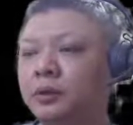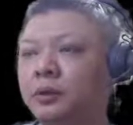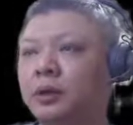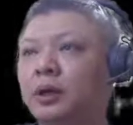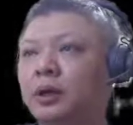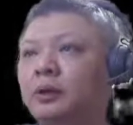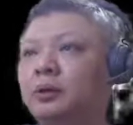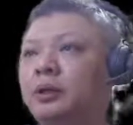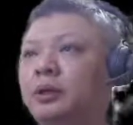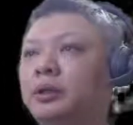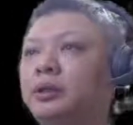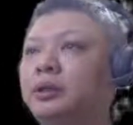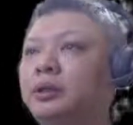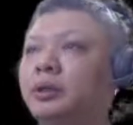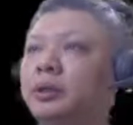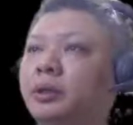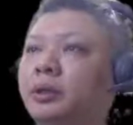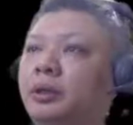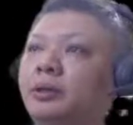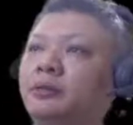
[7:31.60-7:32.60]
Now in
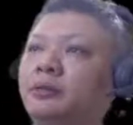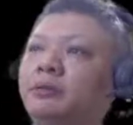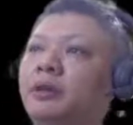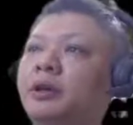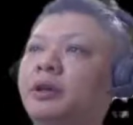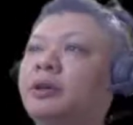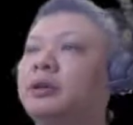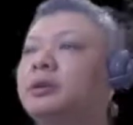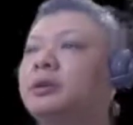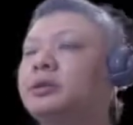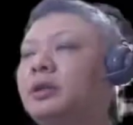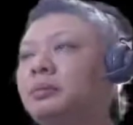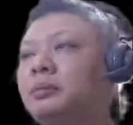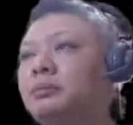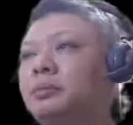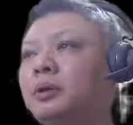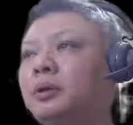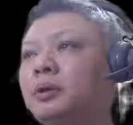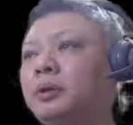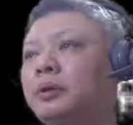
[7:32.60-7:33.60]
the final
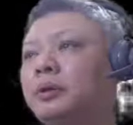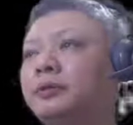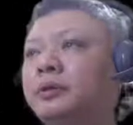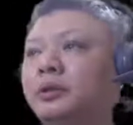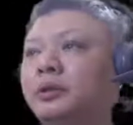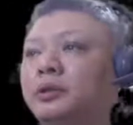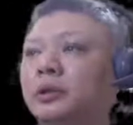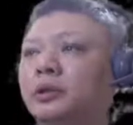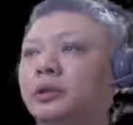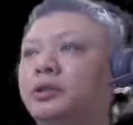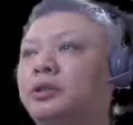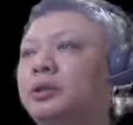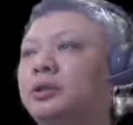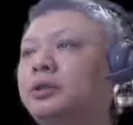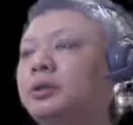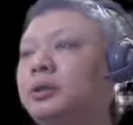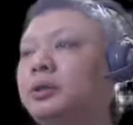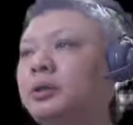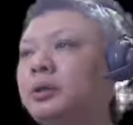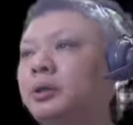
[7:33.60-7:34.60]
example of this
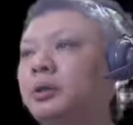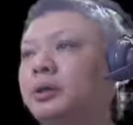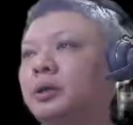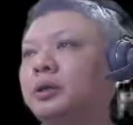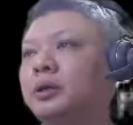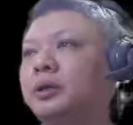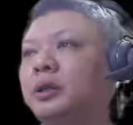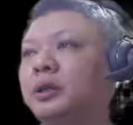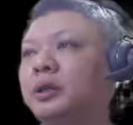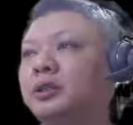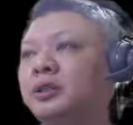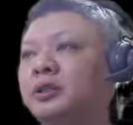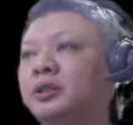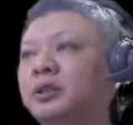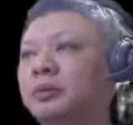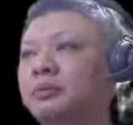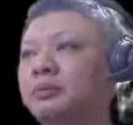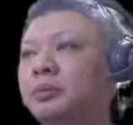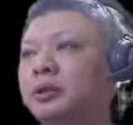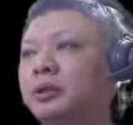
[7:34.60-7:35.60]
section, the last
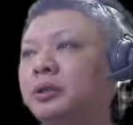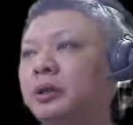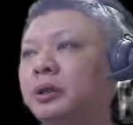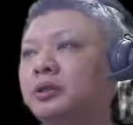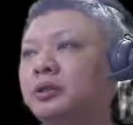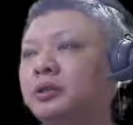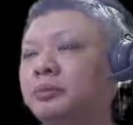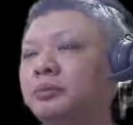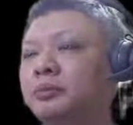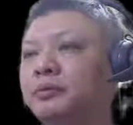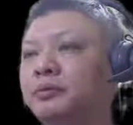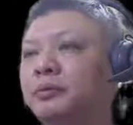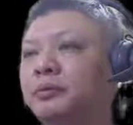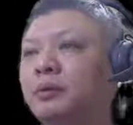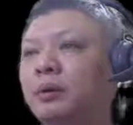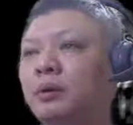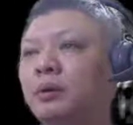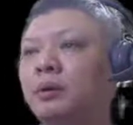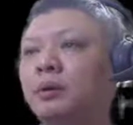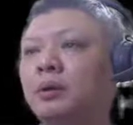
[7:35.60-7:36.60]
example in chapter
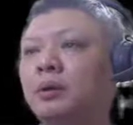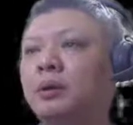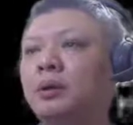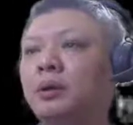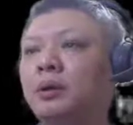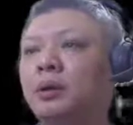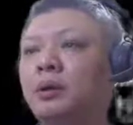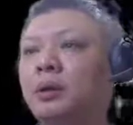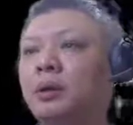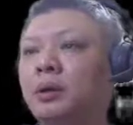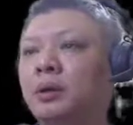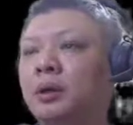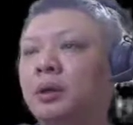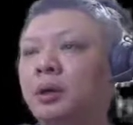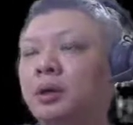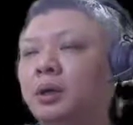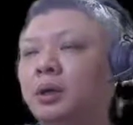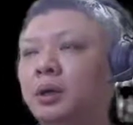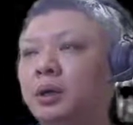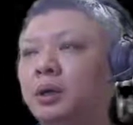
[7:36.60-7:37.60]
4,
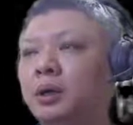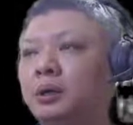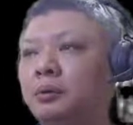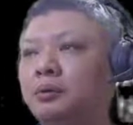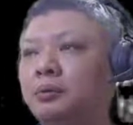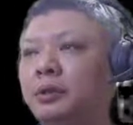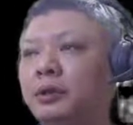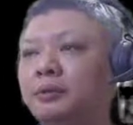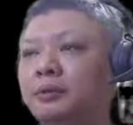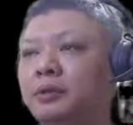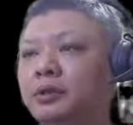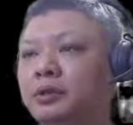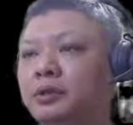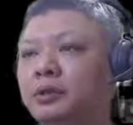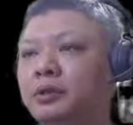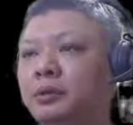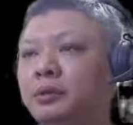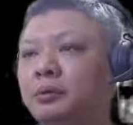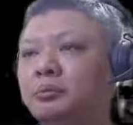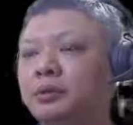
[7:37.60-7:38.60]
we have
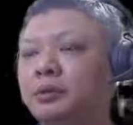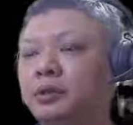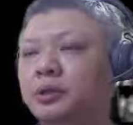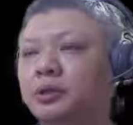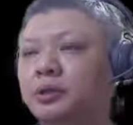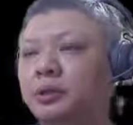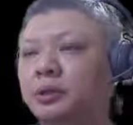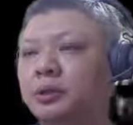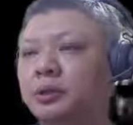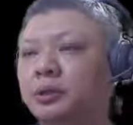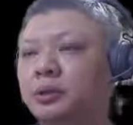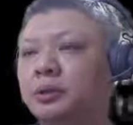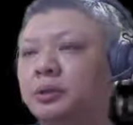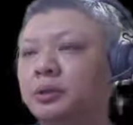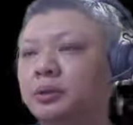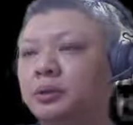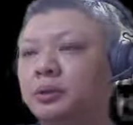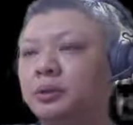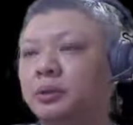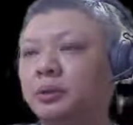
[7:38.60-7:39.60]
this position.
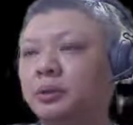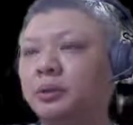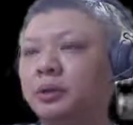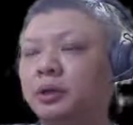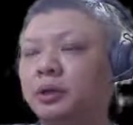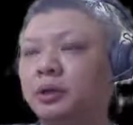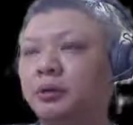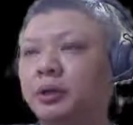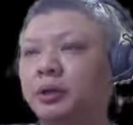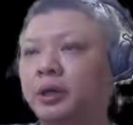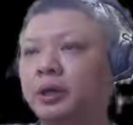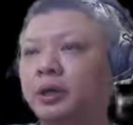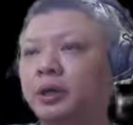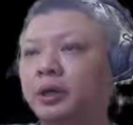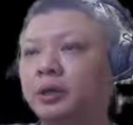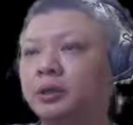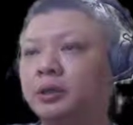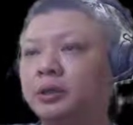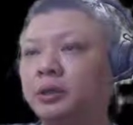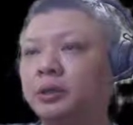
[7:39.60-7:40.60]
So a quick
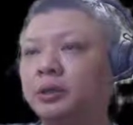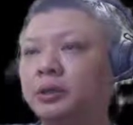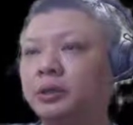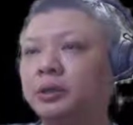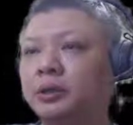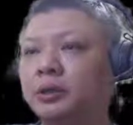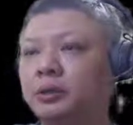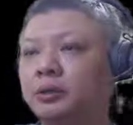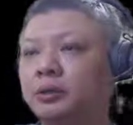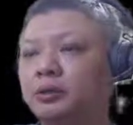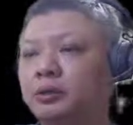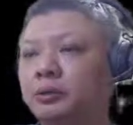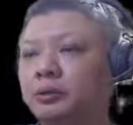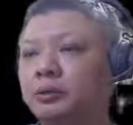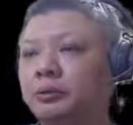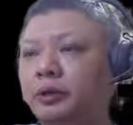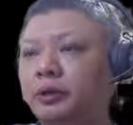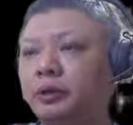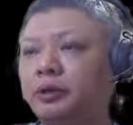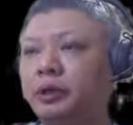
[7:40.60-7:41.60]
analysis:
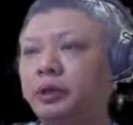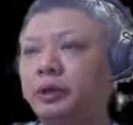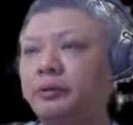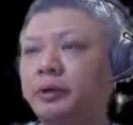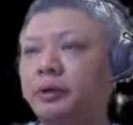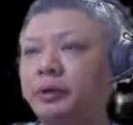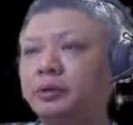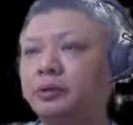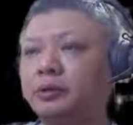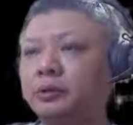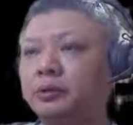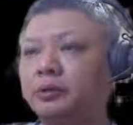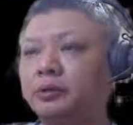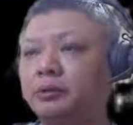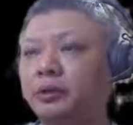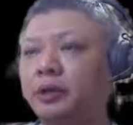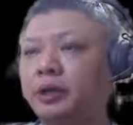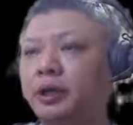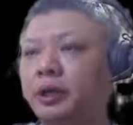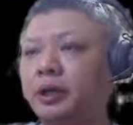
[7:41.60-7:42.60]
2 red chariots,
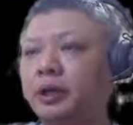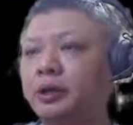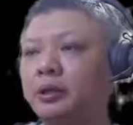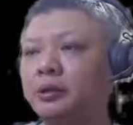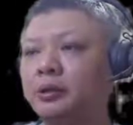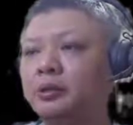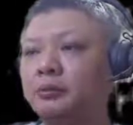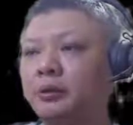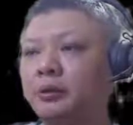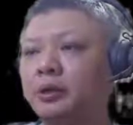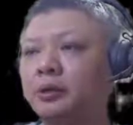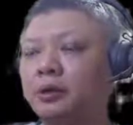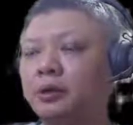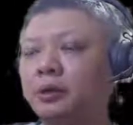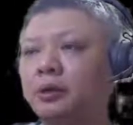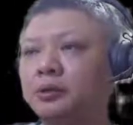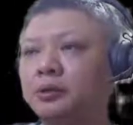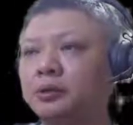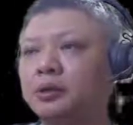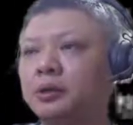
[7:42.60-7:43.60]
2 red cannons, 1
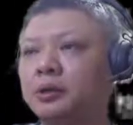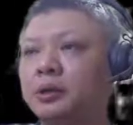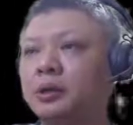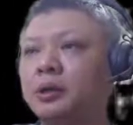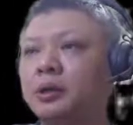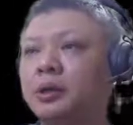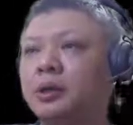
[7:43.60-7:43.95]
horse.